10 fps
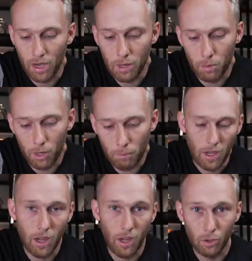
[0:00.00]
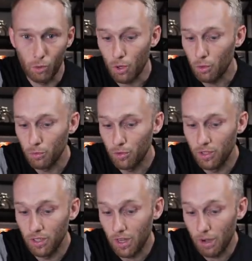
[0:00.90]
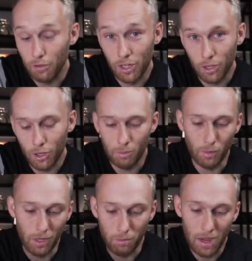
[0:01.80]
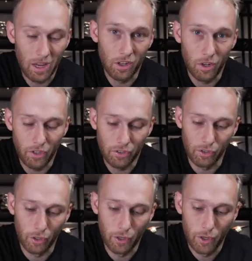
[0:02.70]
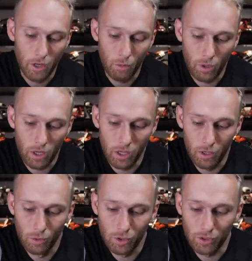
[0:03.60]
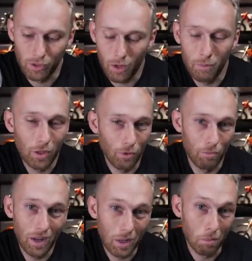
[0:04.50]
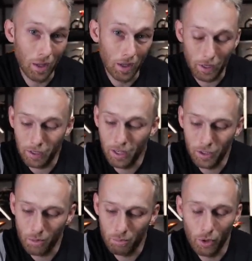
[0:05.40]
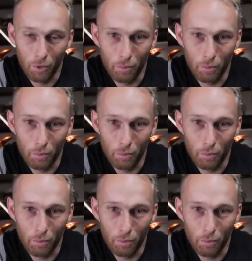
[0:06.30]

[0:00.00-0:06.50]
brake pump and to round the, everything up and make nicer, we used a bit of bling bling, KTM Power